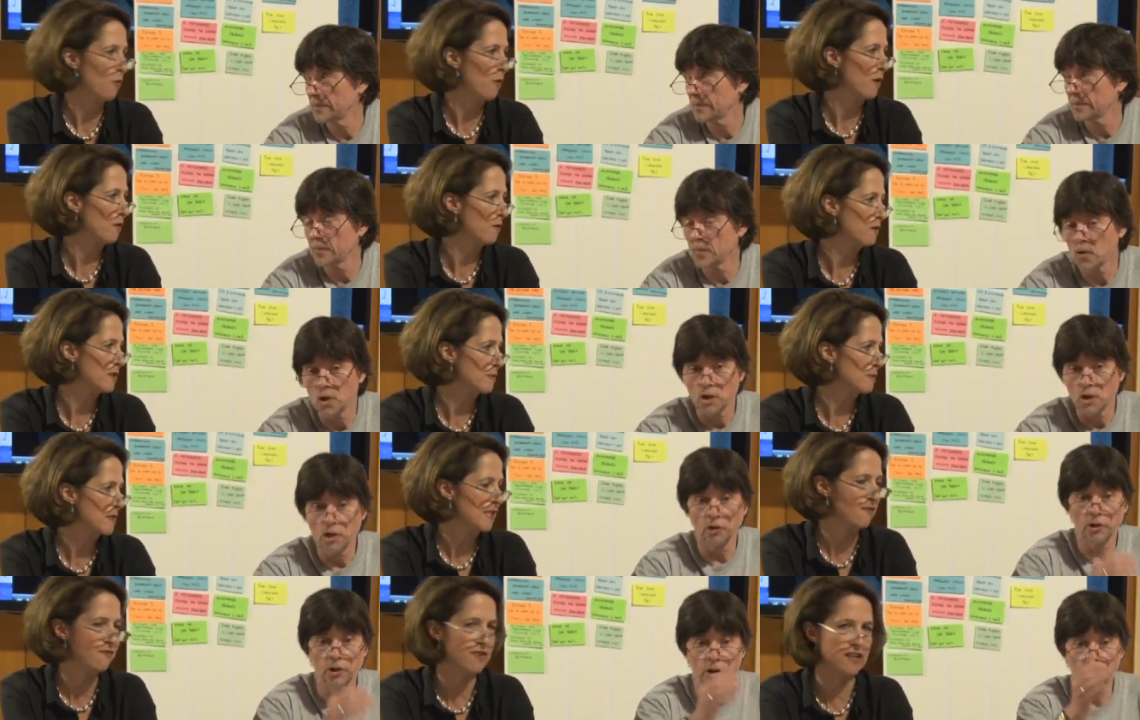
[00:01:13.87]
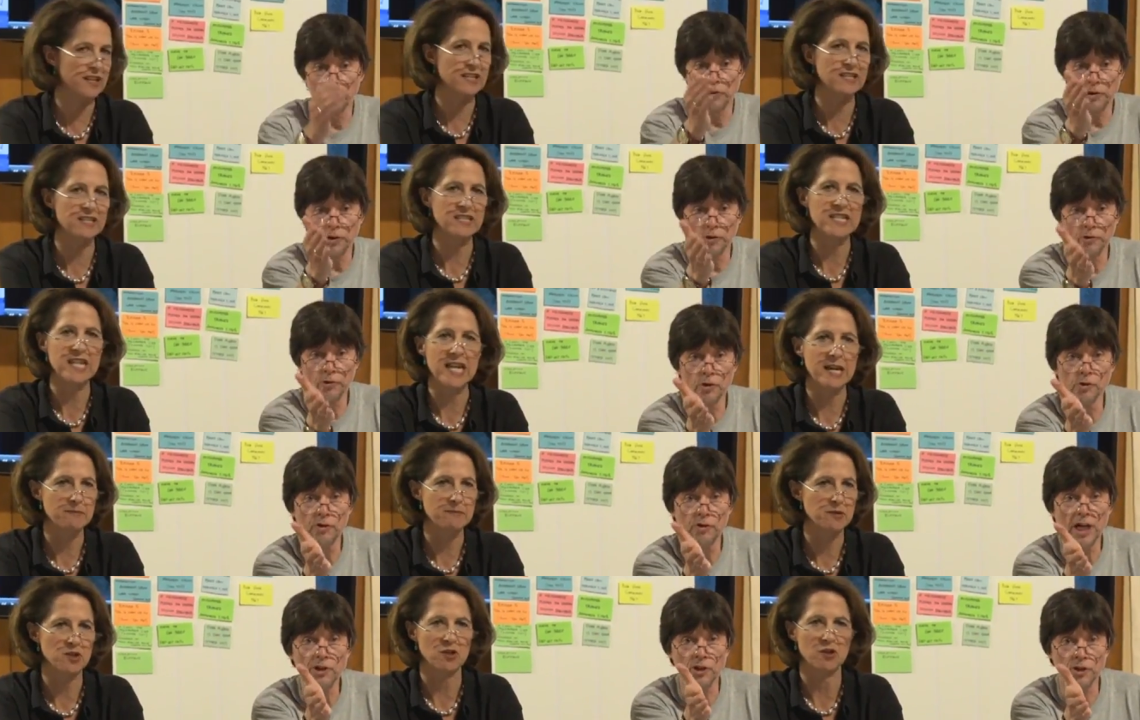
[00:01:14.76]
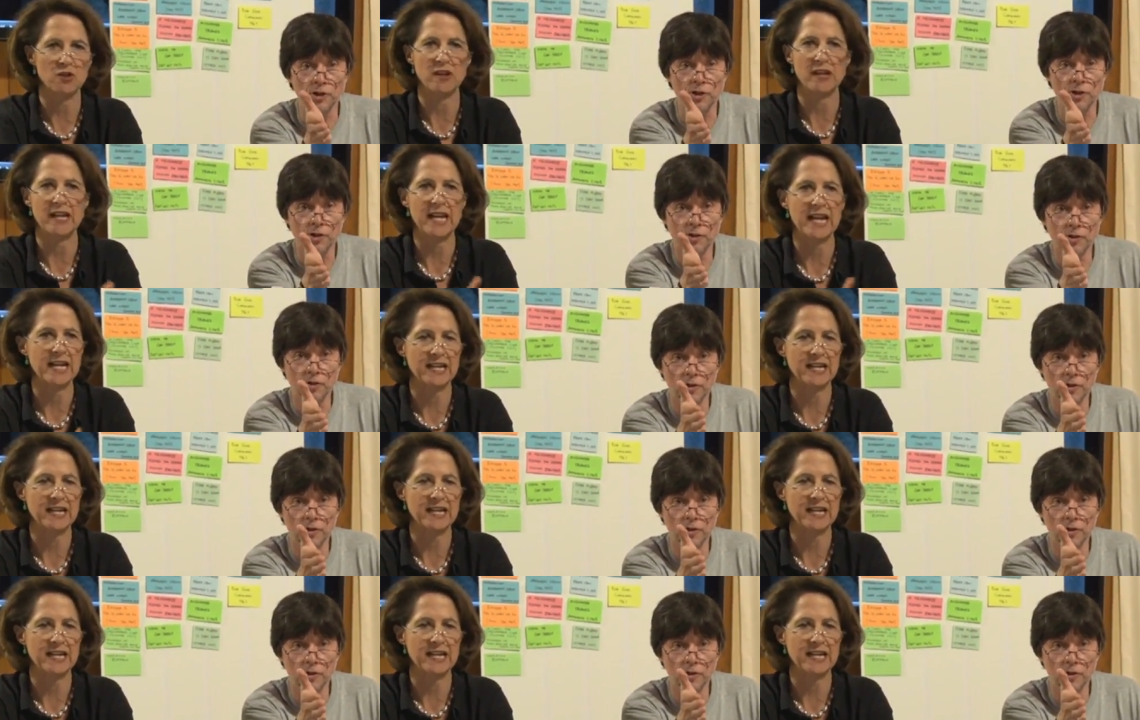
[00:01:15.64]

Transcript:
Speaker 1: that's why filmmakers Lynn Novick and Ken